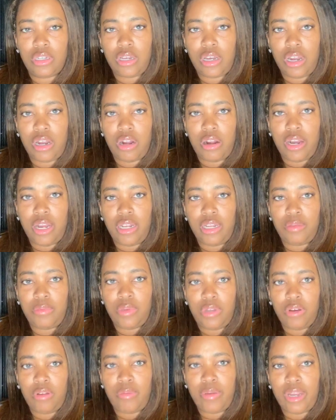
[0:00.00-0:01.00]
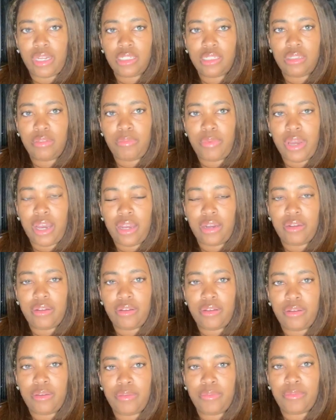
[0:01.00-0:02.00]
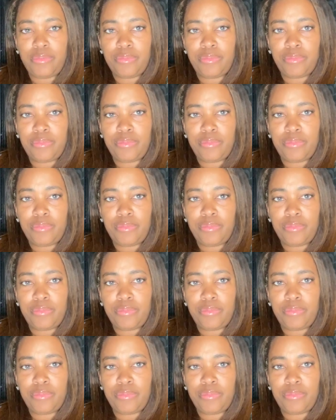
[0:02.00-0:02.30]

All right, let me go back to the bottom.